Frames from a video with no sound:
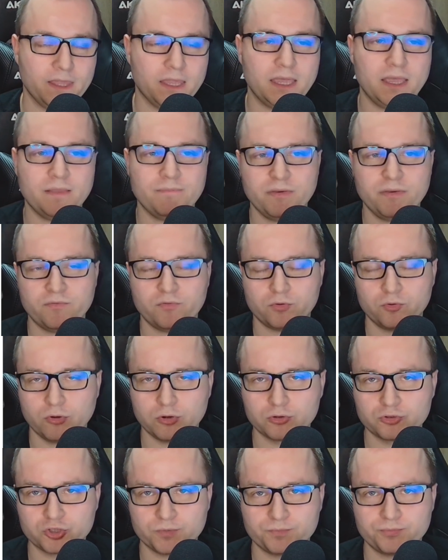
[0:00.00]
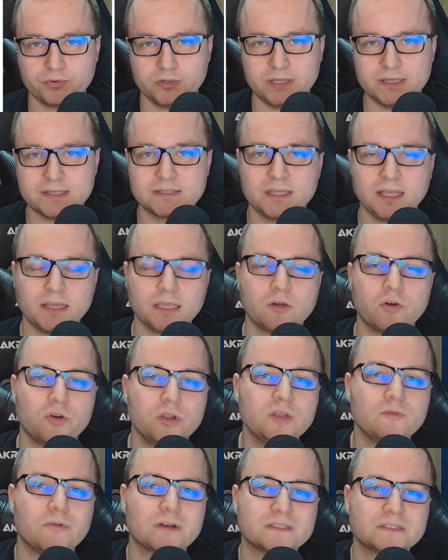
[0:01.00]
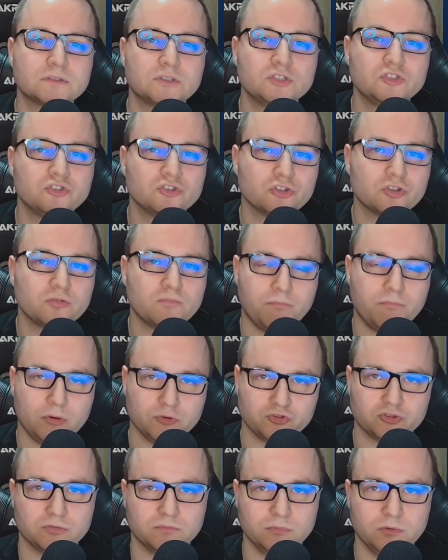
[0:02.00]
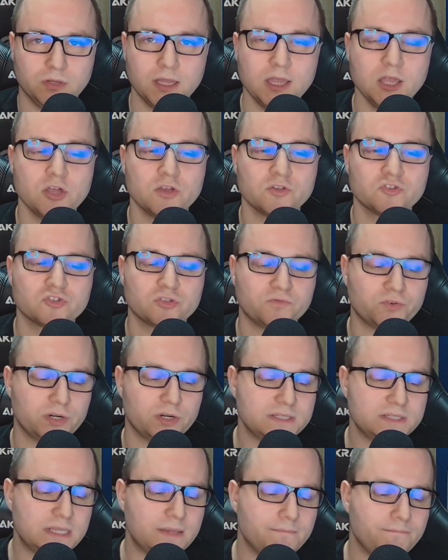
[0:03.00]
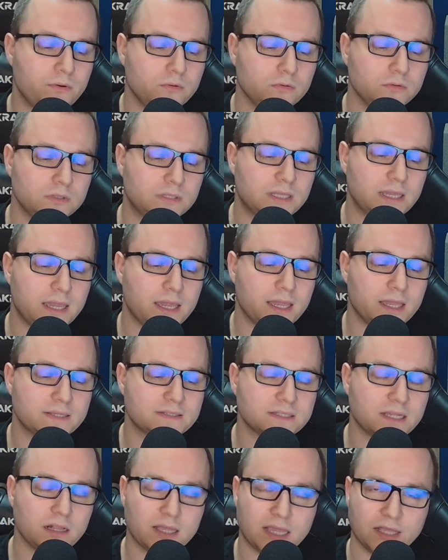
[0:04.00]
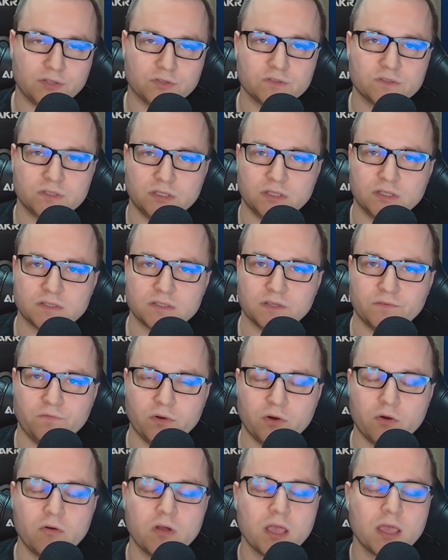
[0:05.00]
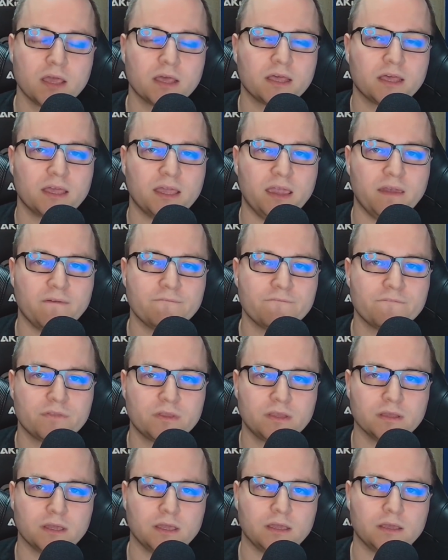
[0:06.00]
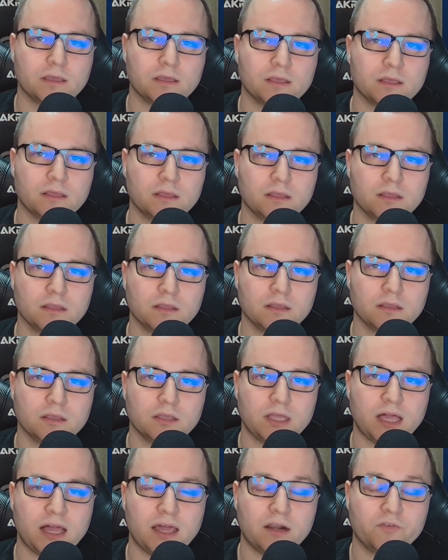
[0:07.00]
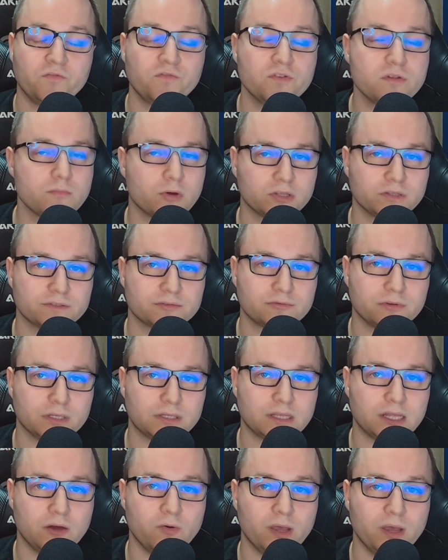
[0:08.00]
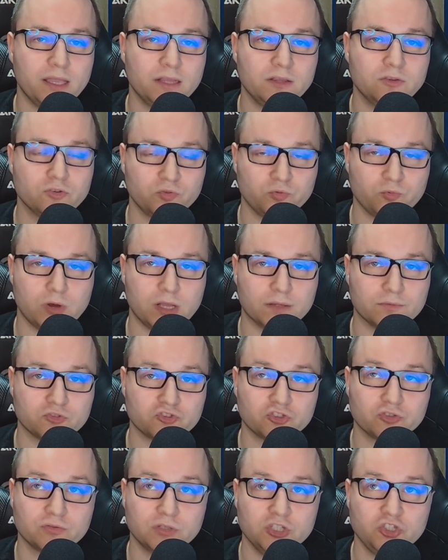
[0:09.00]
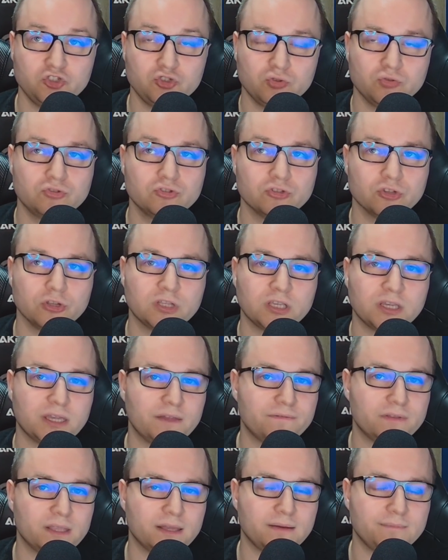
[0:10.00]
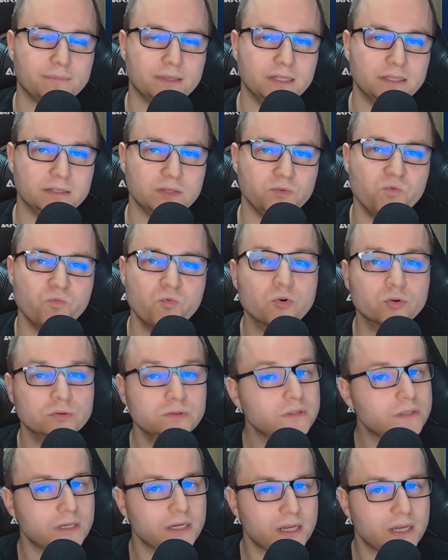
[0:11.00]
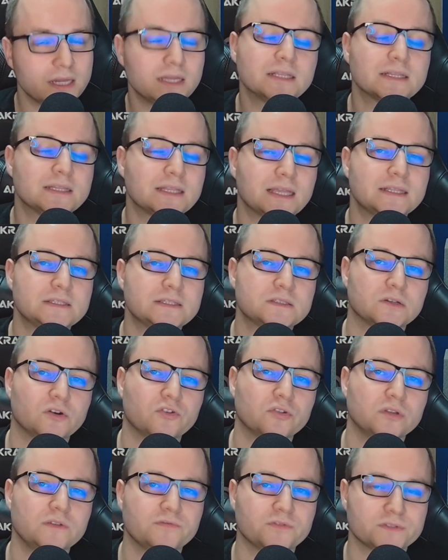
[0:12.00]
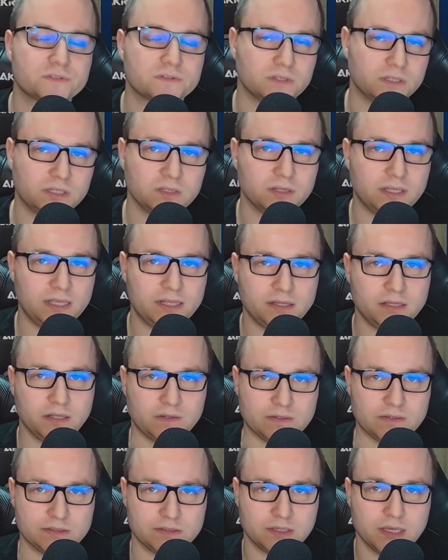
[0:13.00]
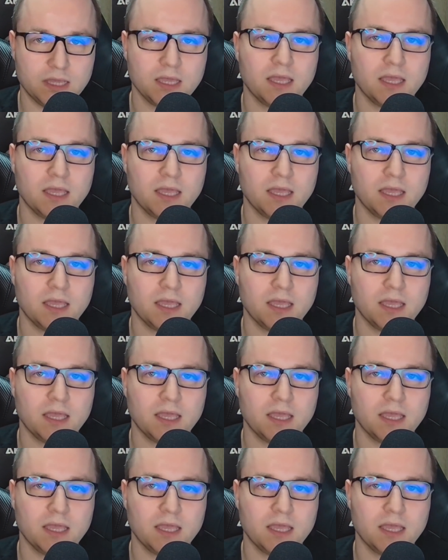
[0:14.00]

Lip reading: And before workshop release, data coring was not possible. So for example, the skull cannons in SFO have are 3 models right now and not 1. So they should not have the ability wound that is only for single entities.